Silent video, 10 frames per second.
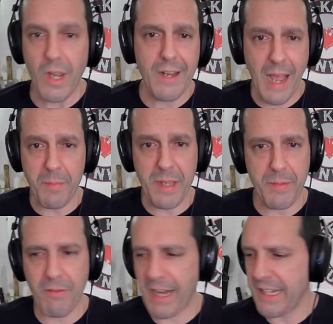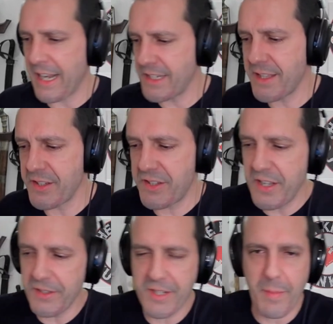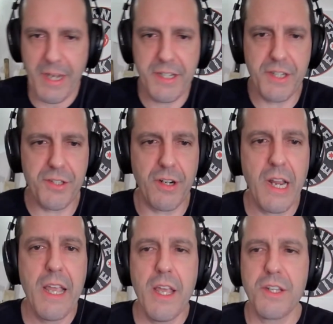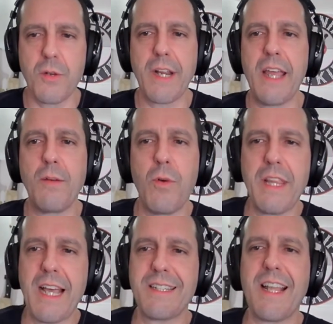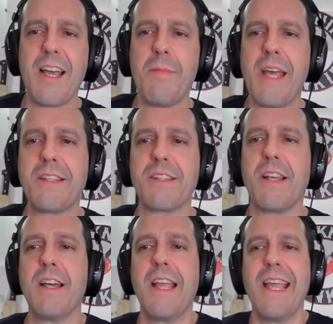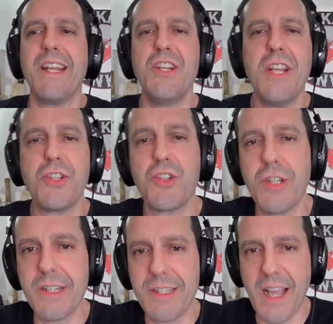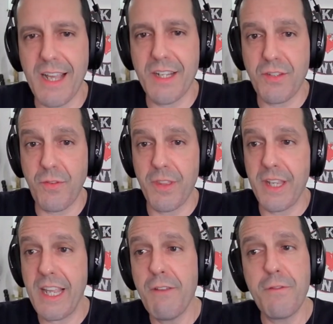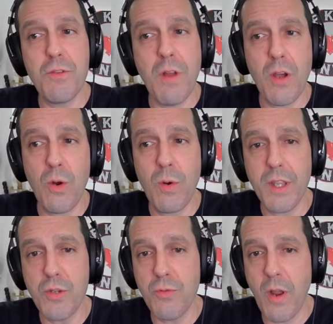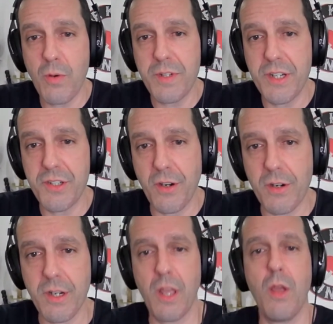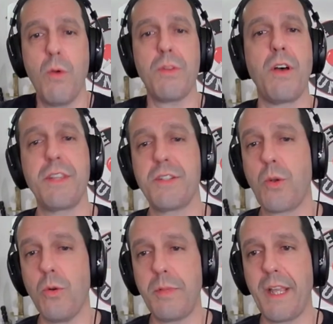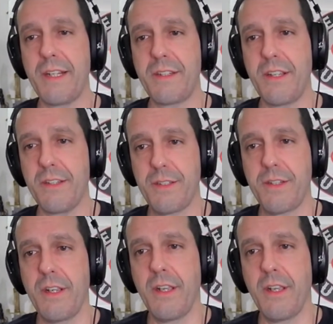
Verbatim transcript: Not me, but recognize the steels on my T-shirt. So again, one last time, that's uh, Niche Designs for the If You Know, You Know T-shirt with all these cool blade steels.